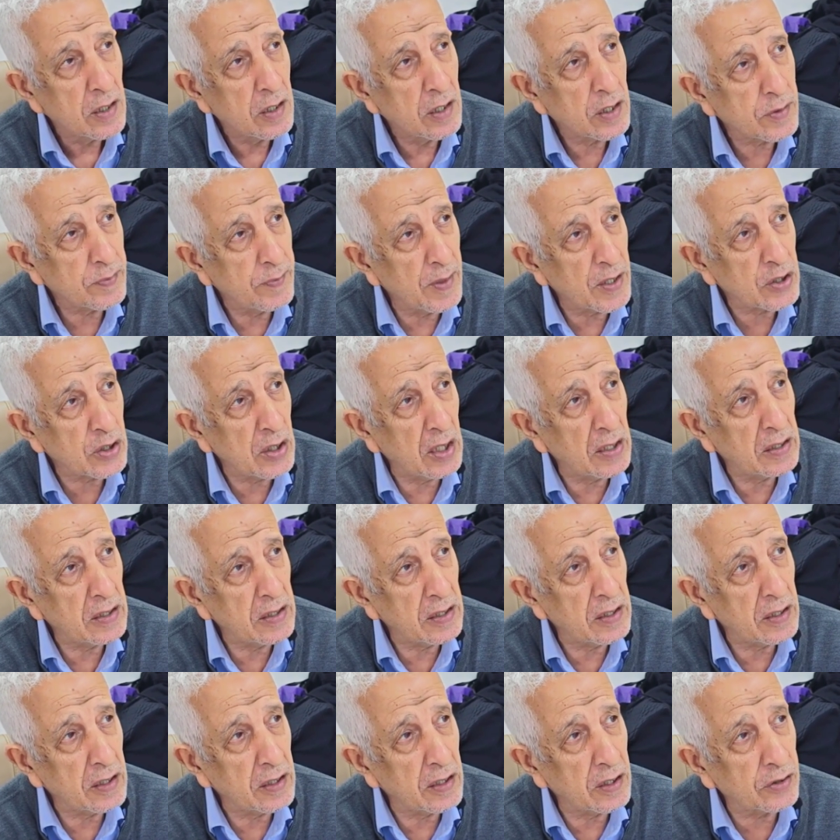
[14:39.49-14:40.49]

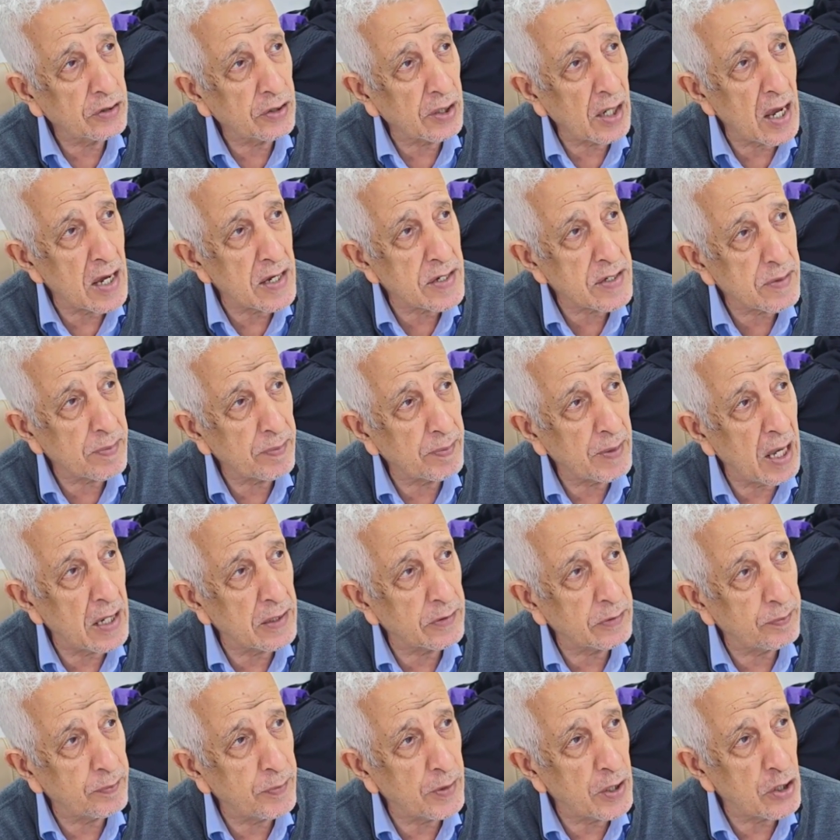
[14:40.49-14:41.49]
especially a
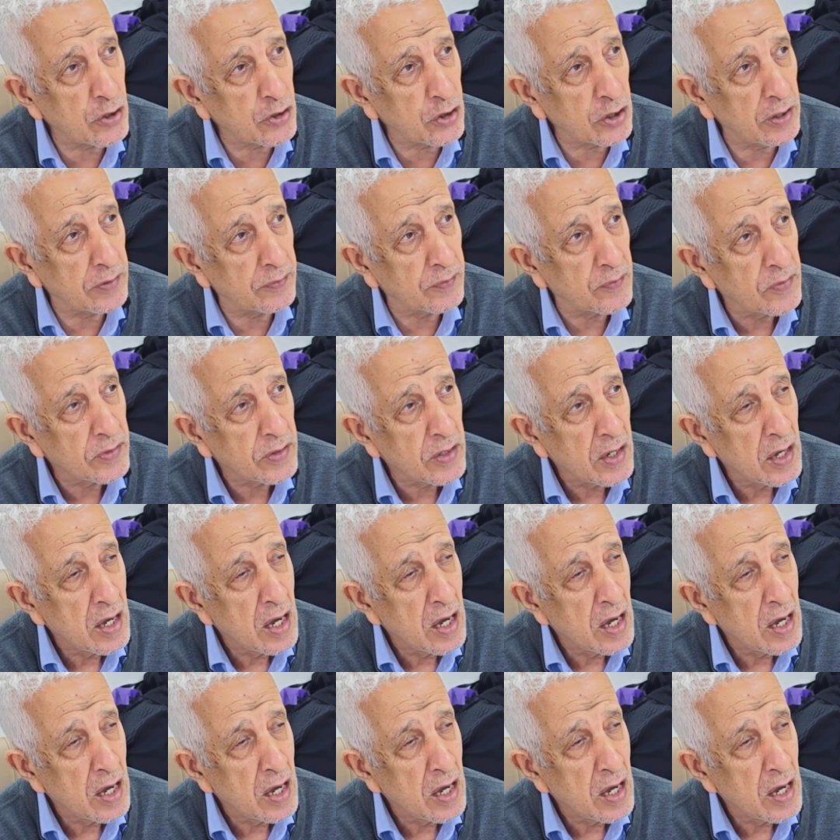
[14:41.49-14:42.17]
transplant patient.